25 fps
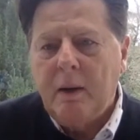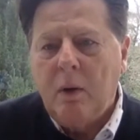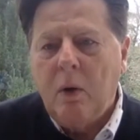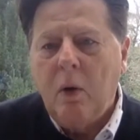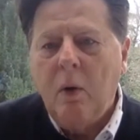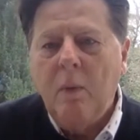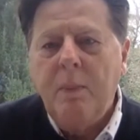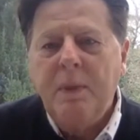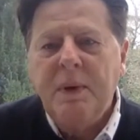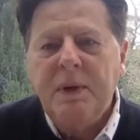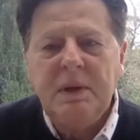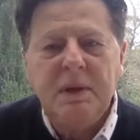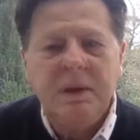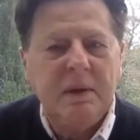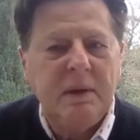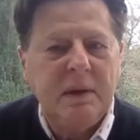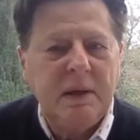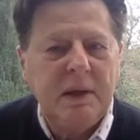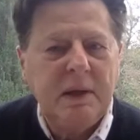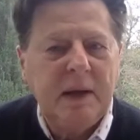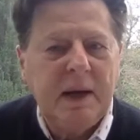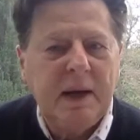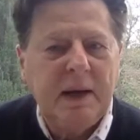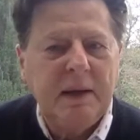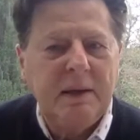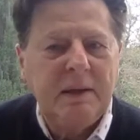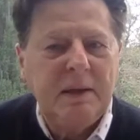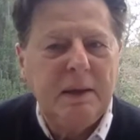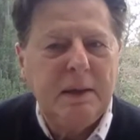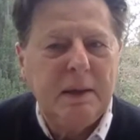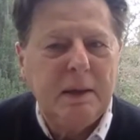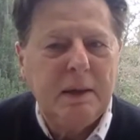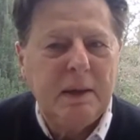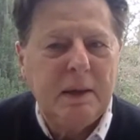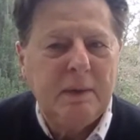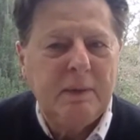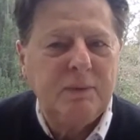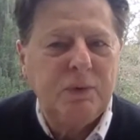open to the
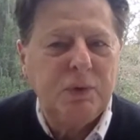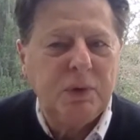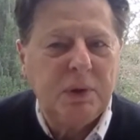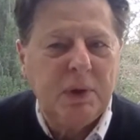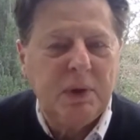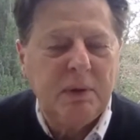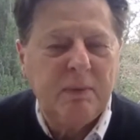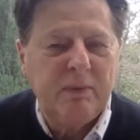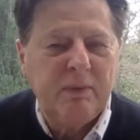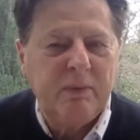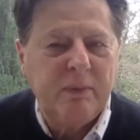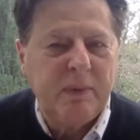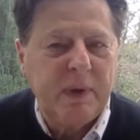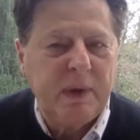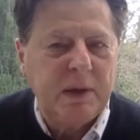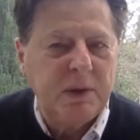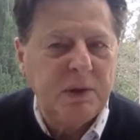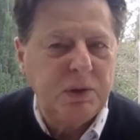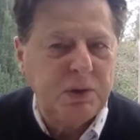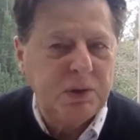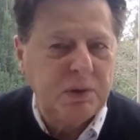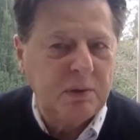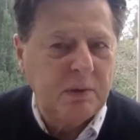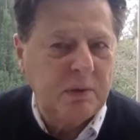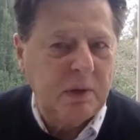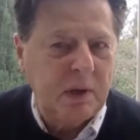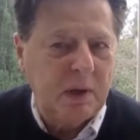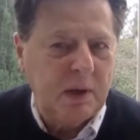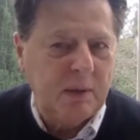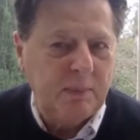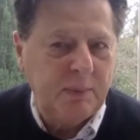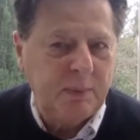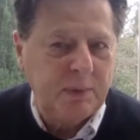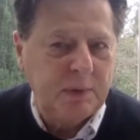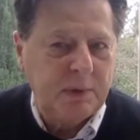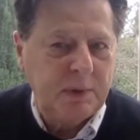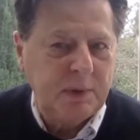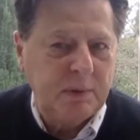idea of joint venture
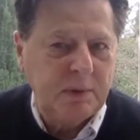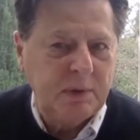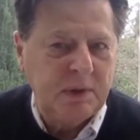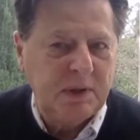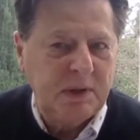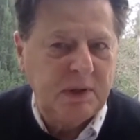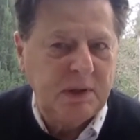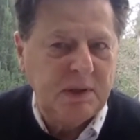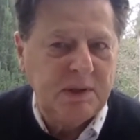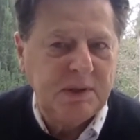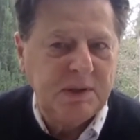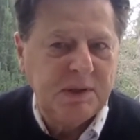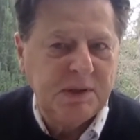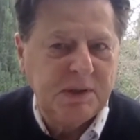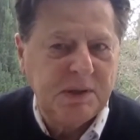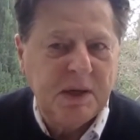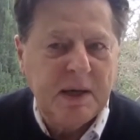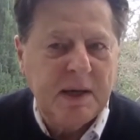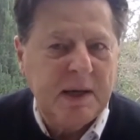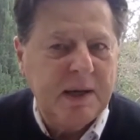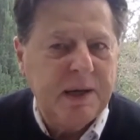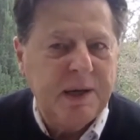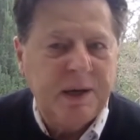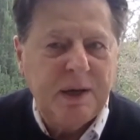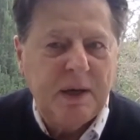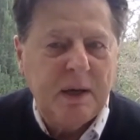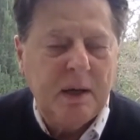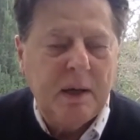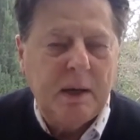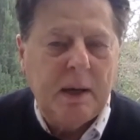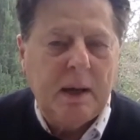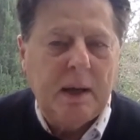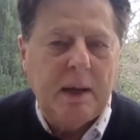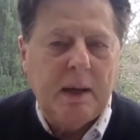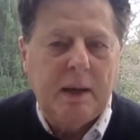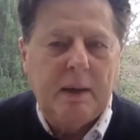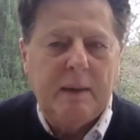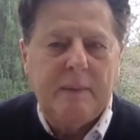opportunities,
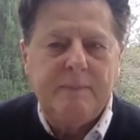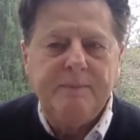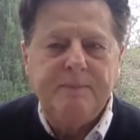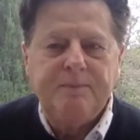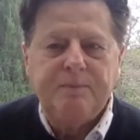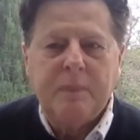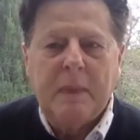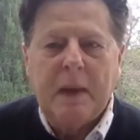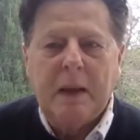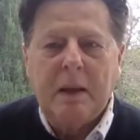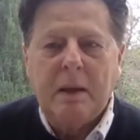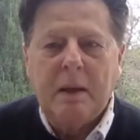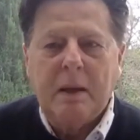um,